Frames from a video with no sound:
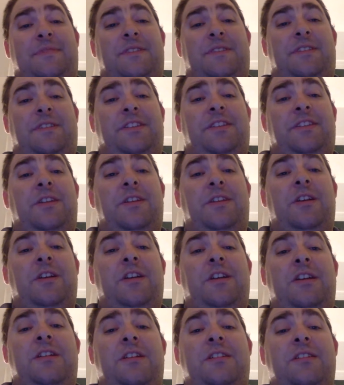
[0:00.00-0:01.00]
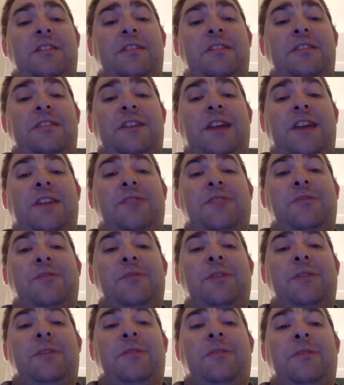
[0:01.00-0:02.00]
Let's go to games
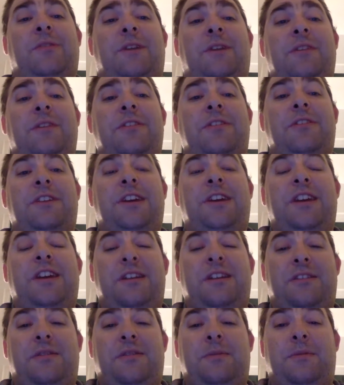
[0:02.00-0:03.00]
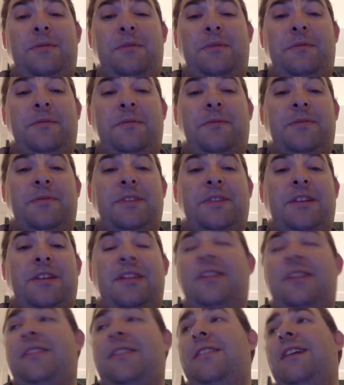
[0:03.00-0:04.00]
from around the league.
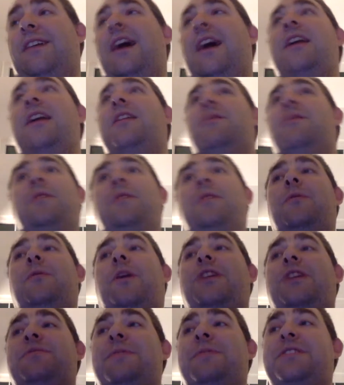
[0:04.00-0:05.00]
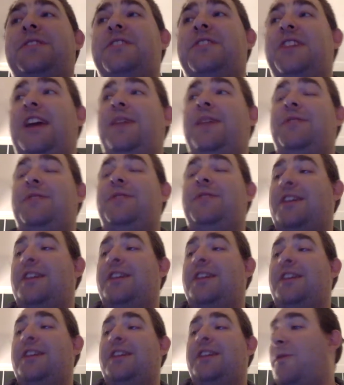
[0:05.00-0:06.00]
I didn't really watch much of the game
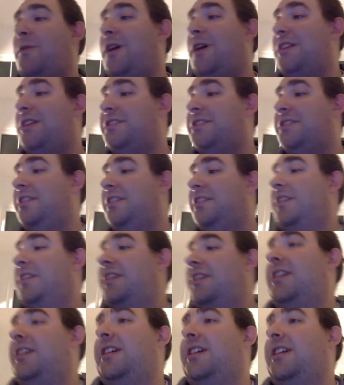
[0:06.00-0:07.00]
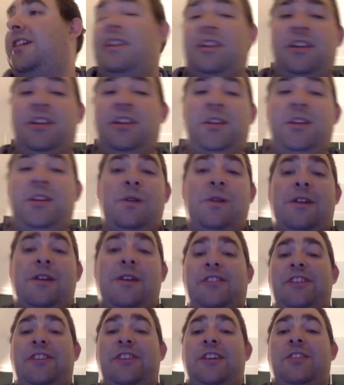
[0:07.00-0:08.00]
tonight. I watched
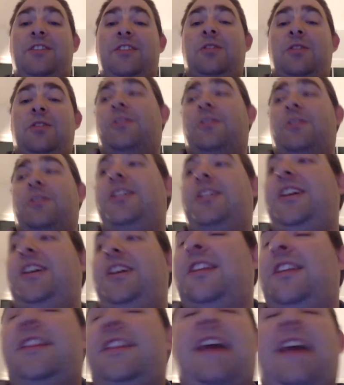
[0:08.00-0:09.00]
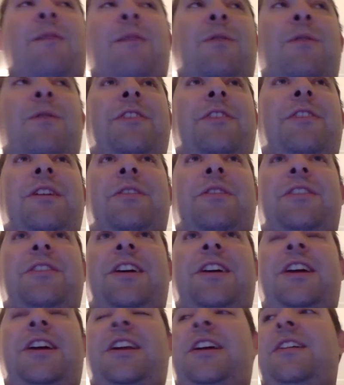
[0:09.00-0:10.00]
UFC 213, and that was
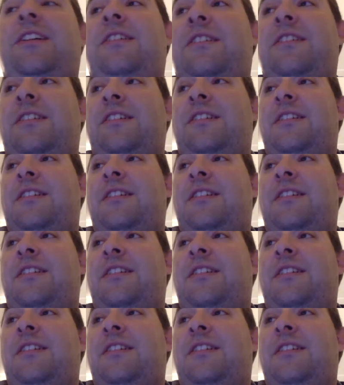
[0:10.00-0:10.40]
entertaining.